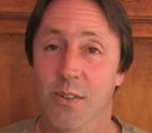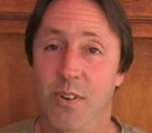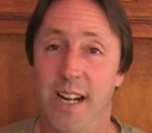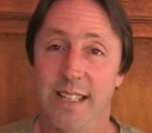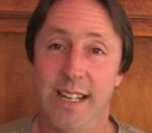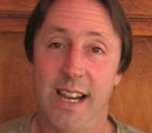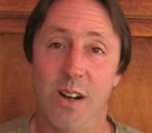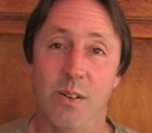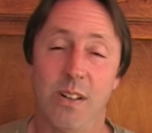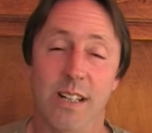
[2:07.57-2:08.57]
right
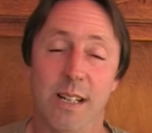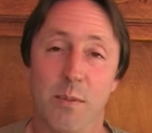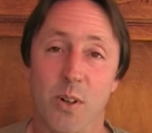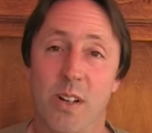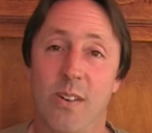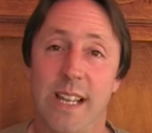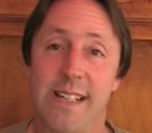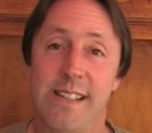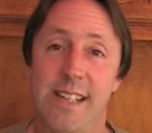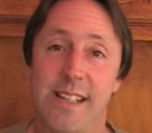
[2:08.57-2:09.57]
now, or in her
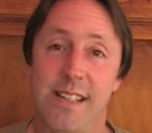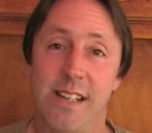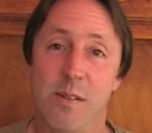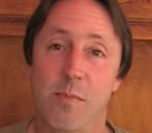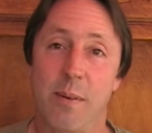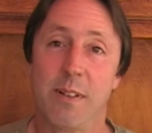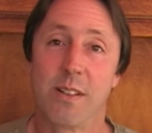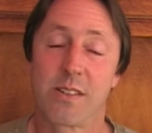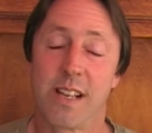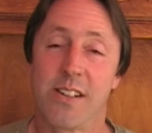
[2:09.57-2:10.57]
late 60s, and probably
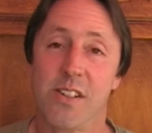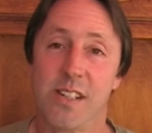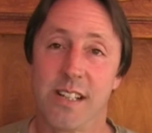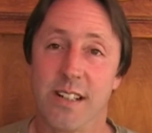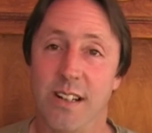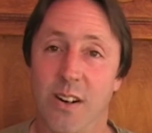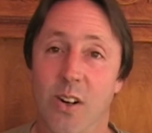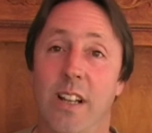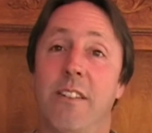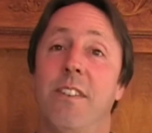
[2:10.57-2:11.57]
looks like she's in her
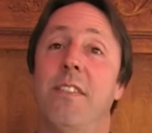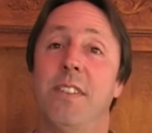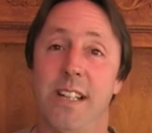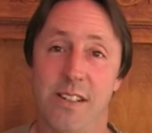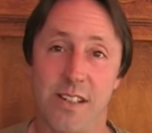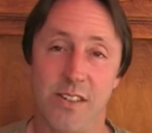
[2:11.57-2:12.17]
early 50s.